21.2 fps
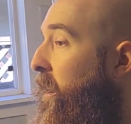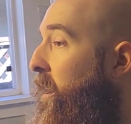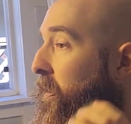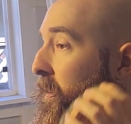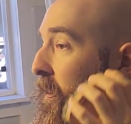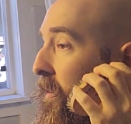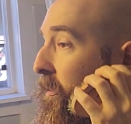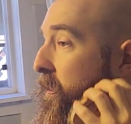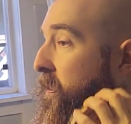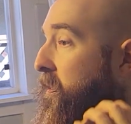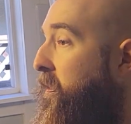
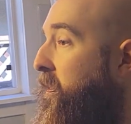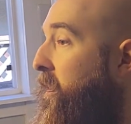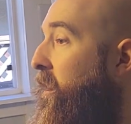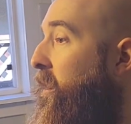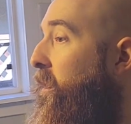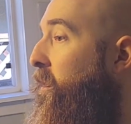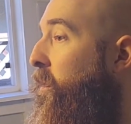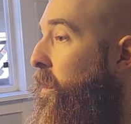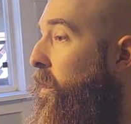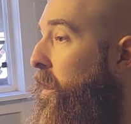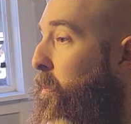and give this
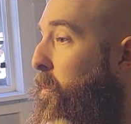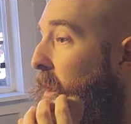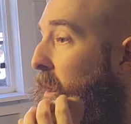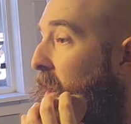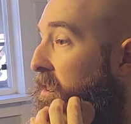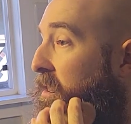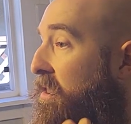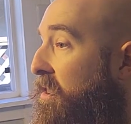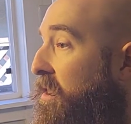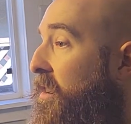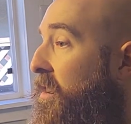another quick
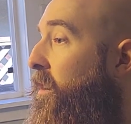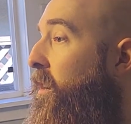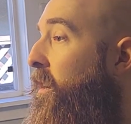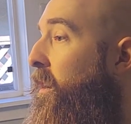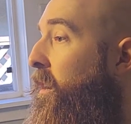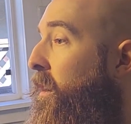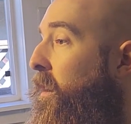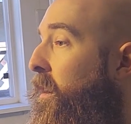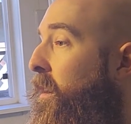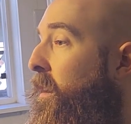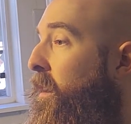brush
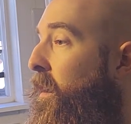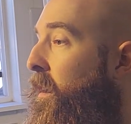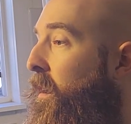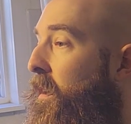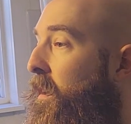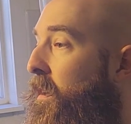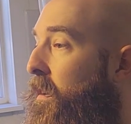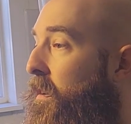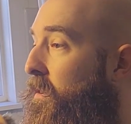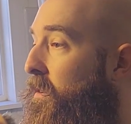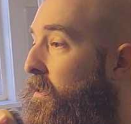
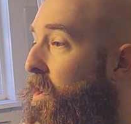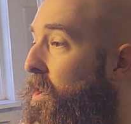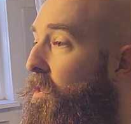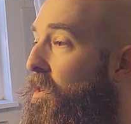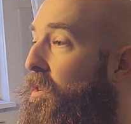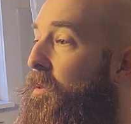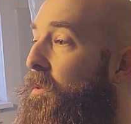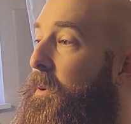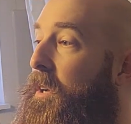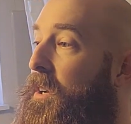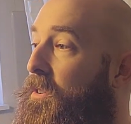
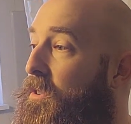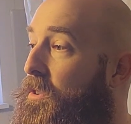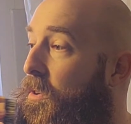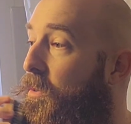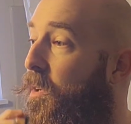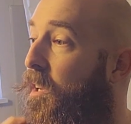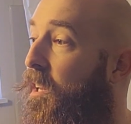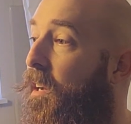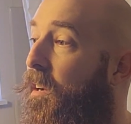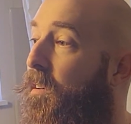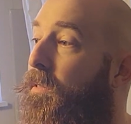to make sure
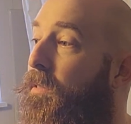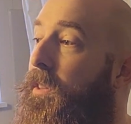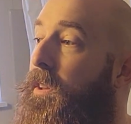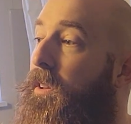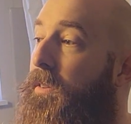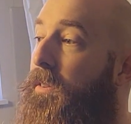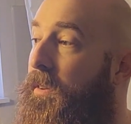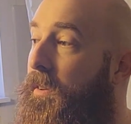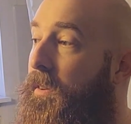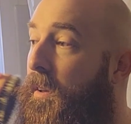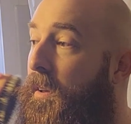we have
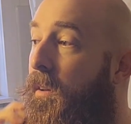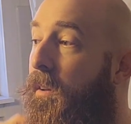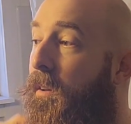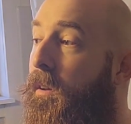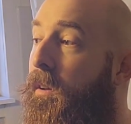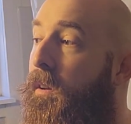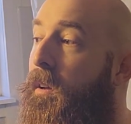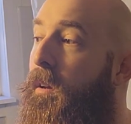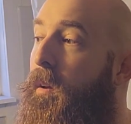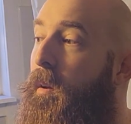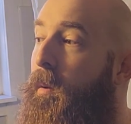this
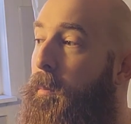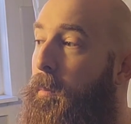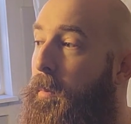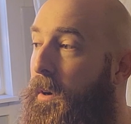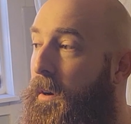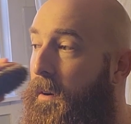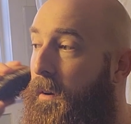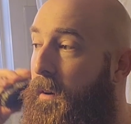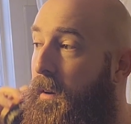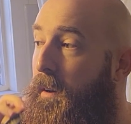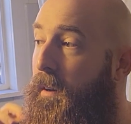
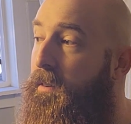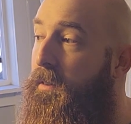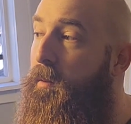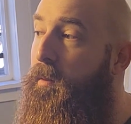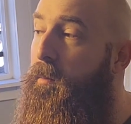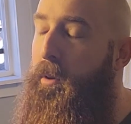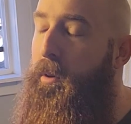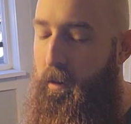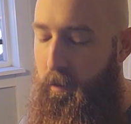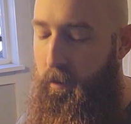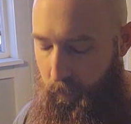beard nice
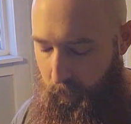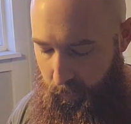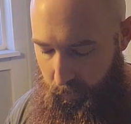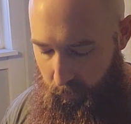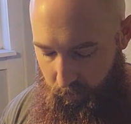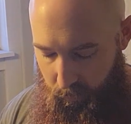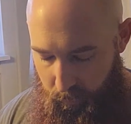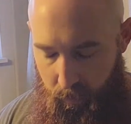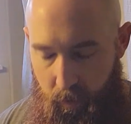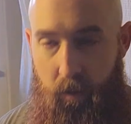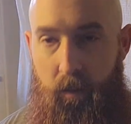and
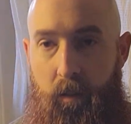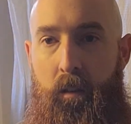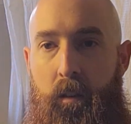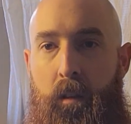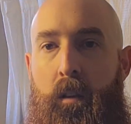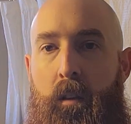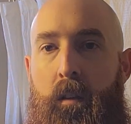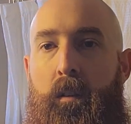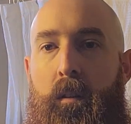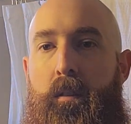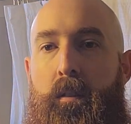profile.
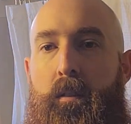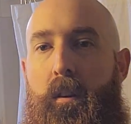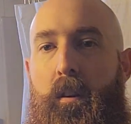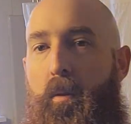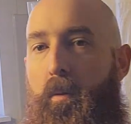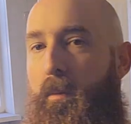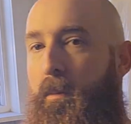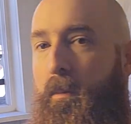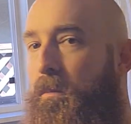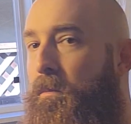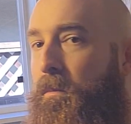So